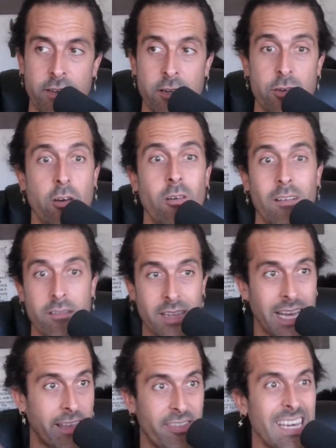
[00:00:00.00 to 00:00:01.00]
and you don't,
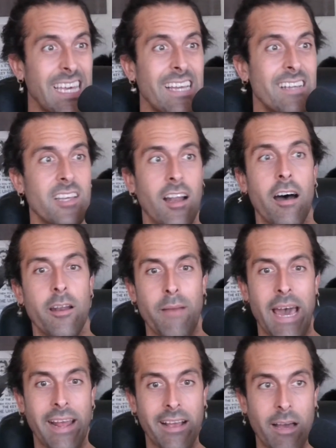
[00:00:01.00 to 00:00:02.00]
like, thinking isn't automatic.